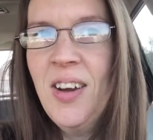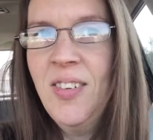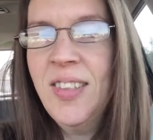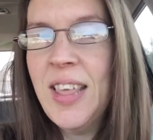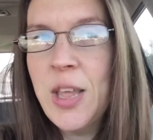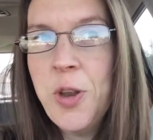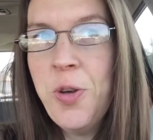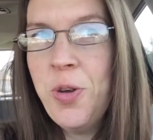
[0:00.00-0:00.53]
I
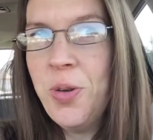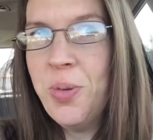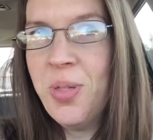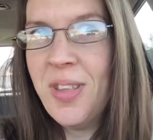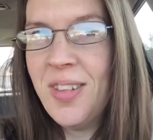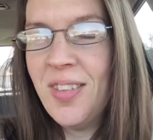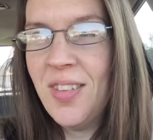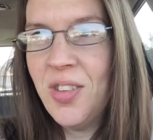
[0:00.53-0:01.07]
was like, no,
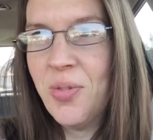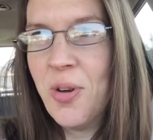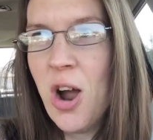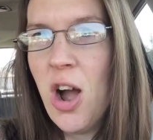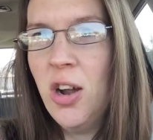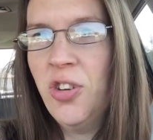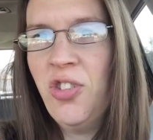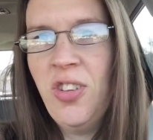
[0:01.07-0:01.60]
this is
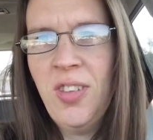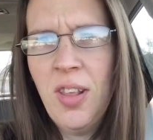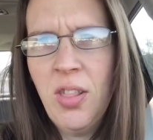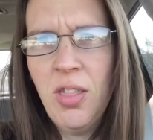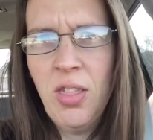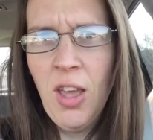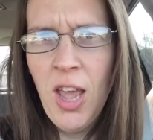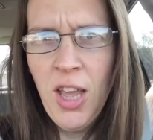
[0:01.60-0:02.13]
wrong. She
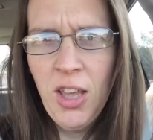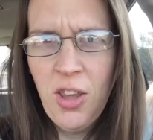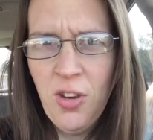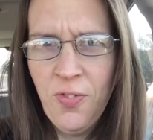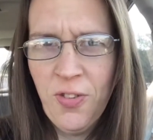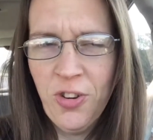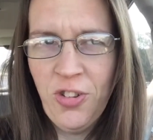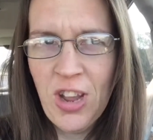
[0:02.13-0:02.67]
said, thank
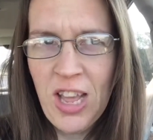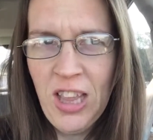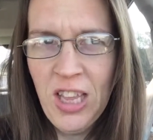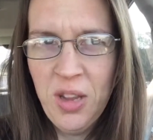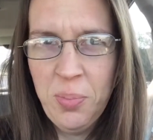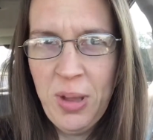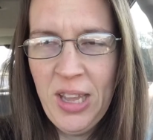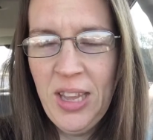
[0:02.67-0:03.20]
you for
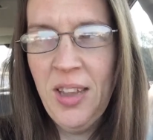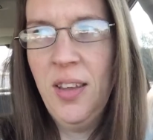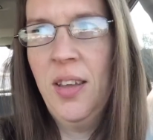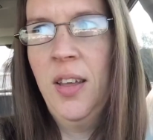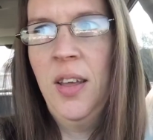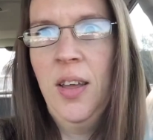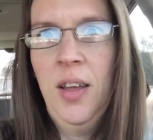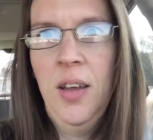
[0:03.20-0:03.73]
telling me.
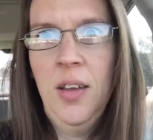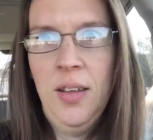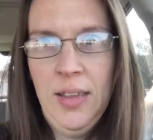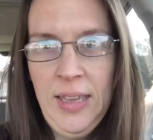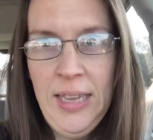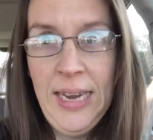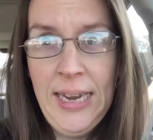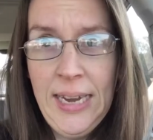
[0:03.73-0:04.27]

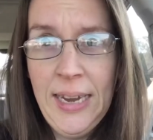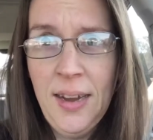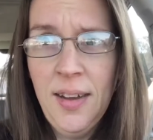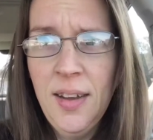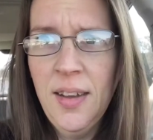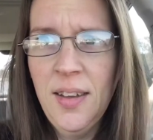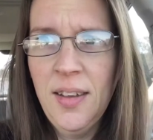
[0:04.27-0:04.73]
Yeah,